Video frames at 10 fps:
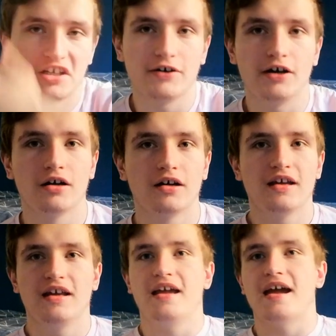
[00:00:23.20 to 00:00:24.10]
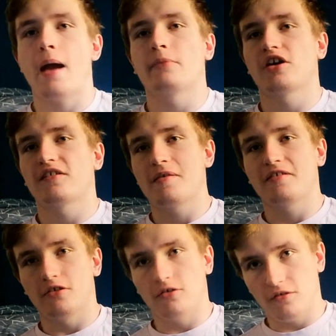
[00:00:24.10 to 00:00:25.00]
you know what? I'm gonna go to
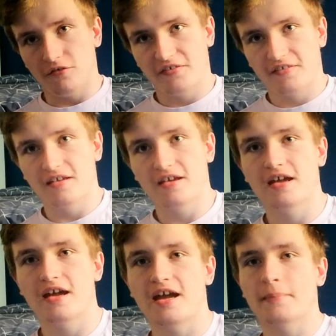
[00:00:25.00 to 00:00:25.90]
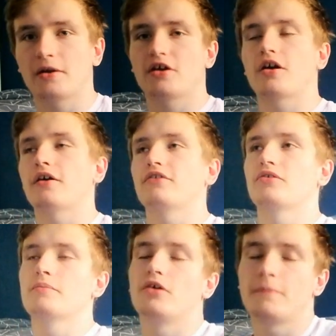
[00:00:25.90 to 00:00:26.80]
Mcdonalds and go do
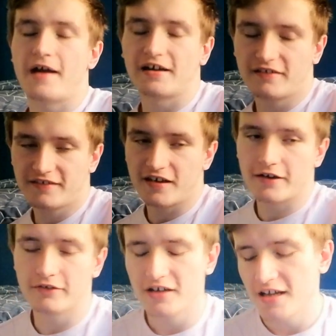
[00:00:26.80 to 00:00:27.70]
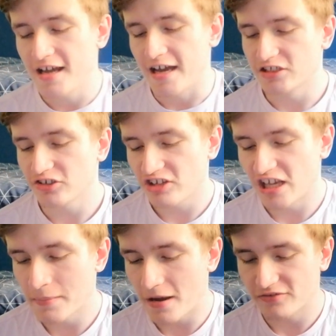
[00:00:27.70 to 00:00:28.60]
a mukbang, so I just
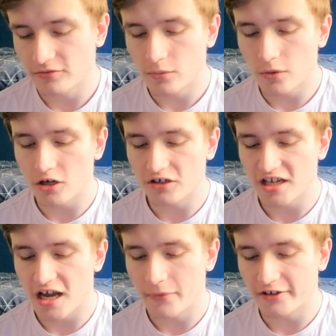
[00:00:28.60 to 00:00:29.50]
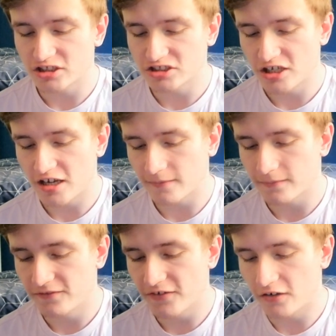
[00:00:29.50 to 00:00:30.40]
came back from a walk now, which I'll show you guys
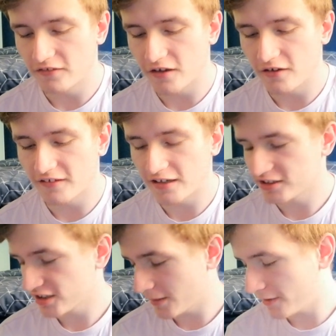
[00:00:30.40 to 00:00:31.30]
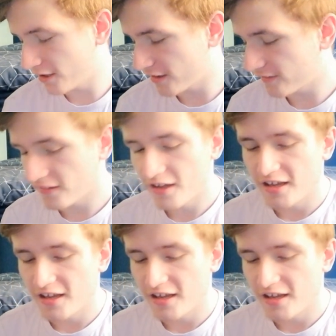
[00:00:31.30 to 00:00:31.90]
some photos actually, because